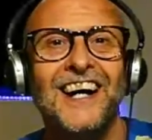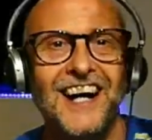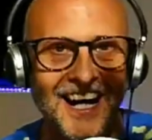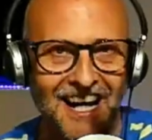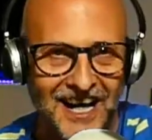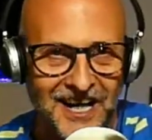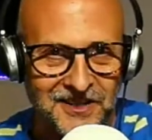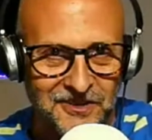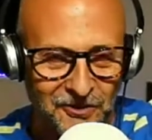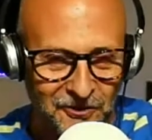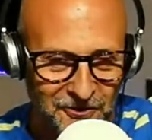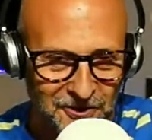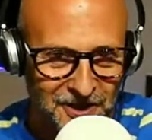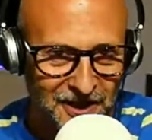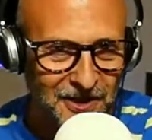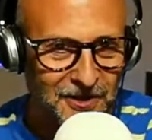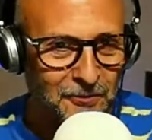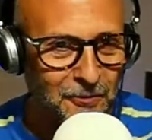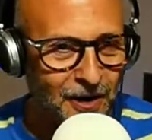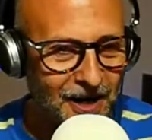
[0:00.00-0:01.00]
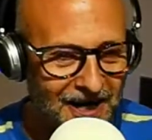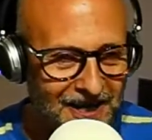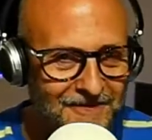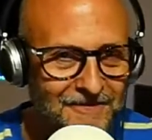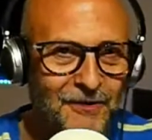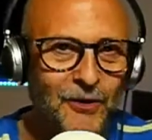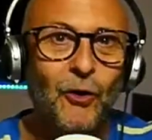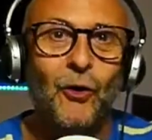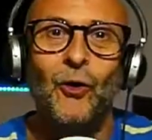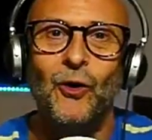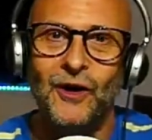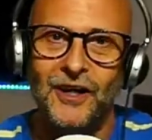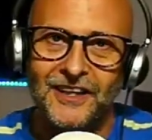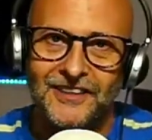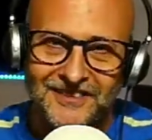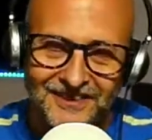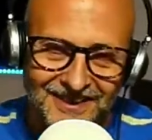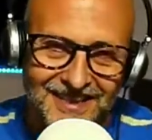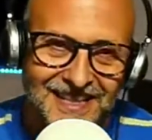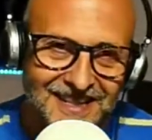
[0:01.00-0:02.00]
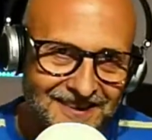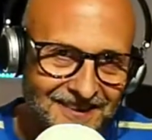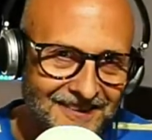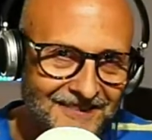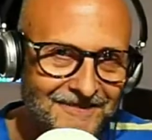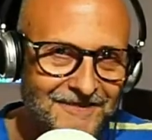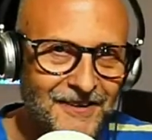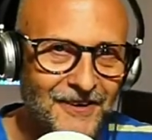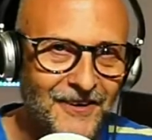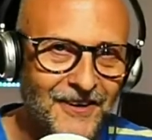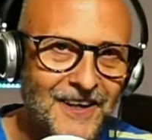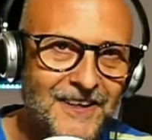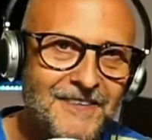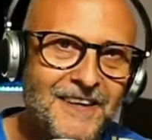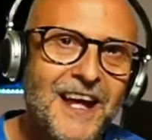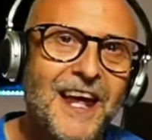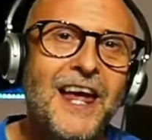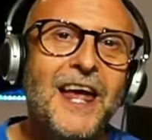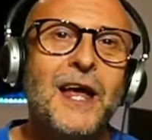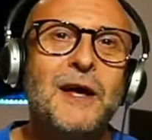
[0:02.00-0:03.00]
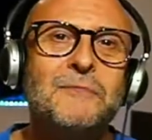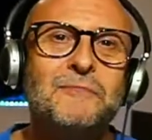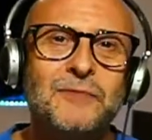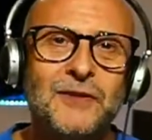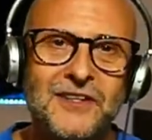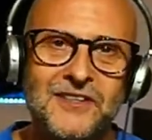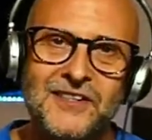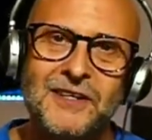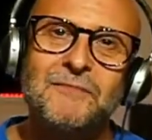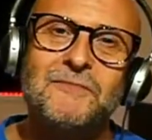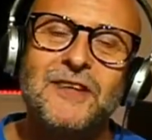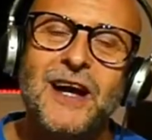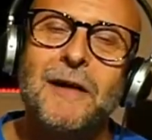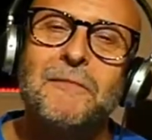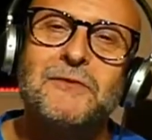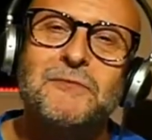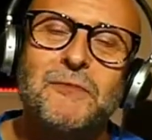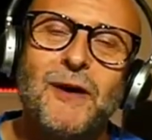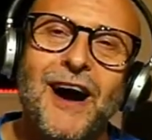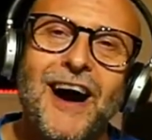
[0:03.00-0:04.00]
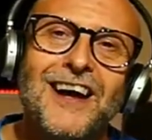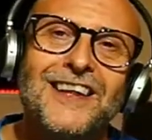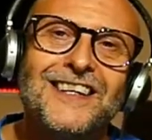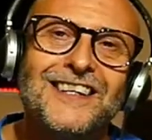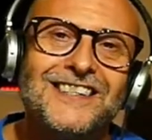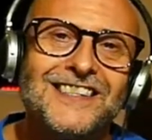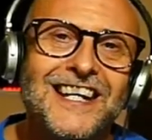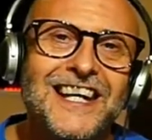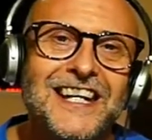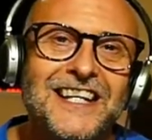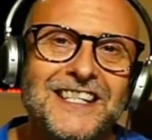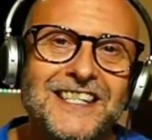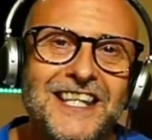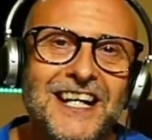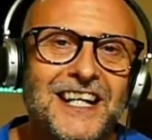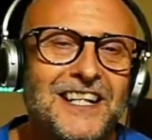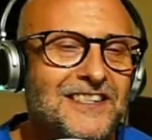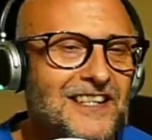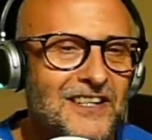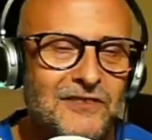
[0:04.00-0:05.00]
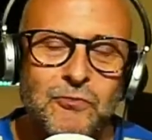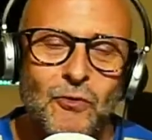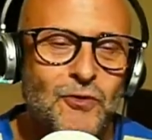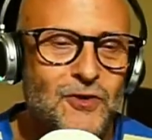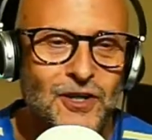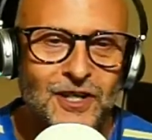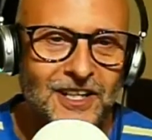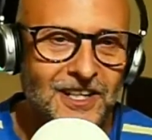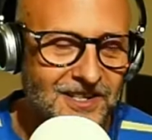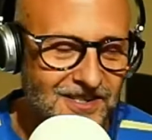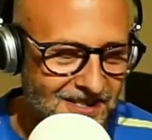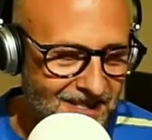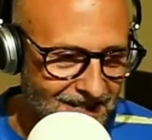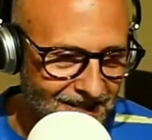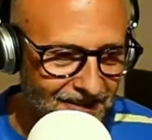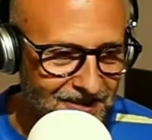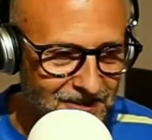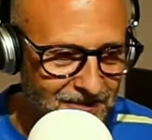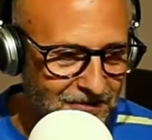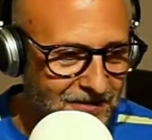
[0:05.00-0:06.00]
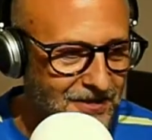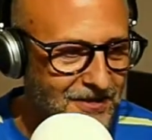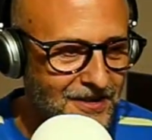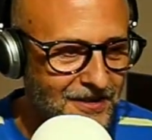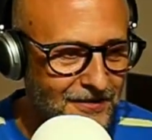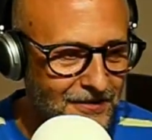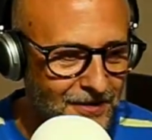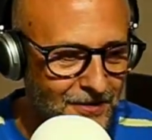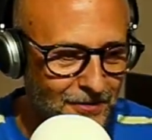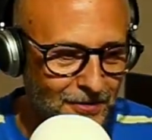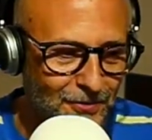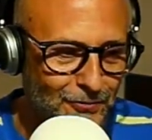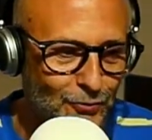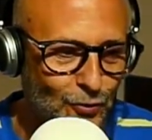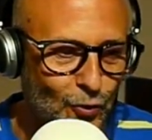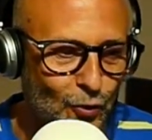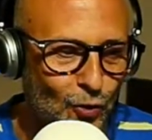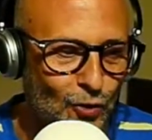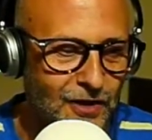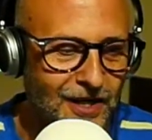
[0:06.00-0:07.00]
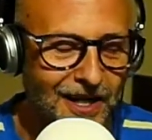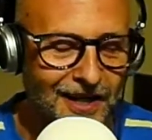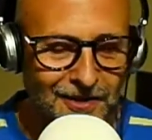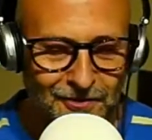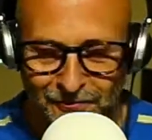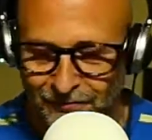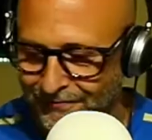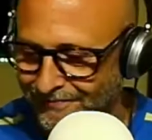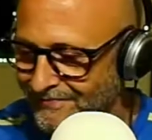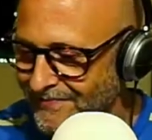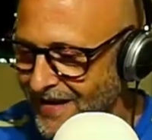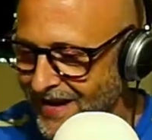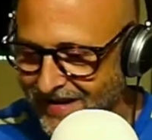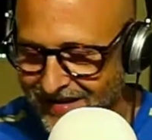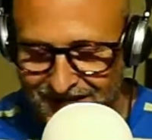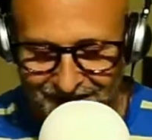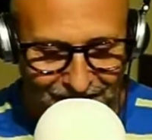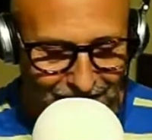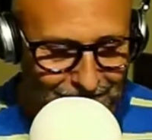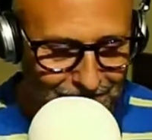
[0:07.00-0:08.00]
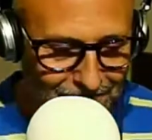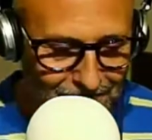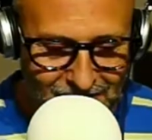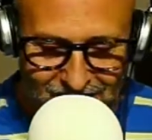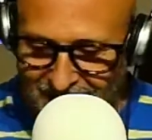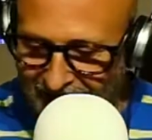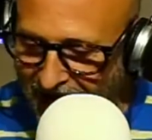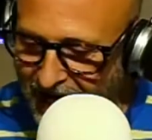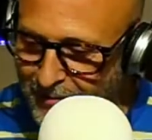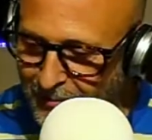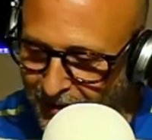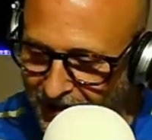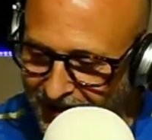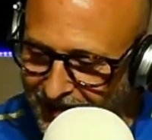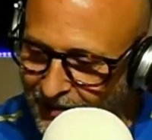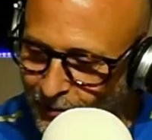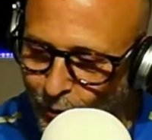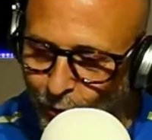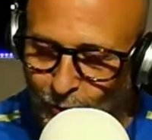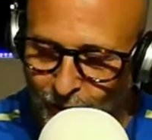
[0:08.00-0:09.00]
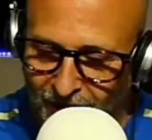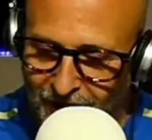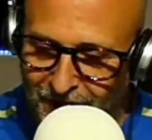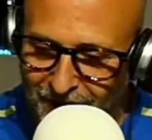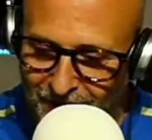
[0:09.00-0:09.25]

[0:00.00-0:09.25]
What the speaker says: and not the other way or underneath. All right. But sometimes behind the scenes things, that's what you're going to see, aren't you? The raw kind of, you know, cabling all over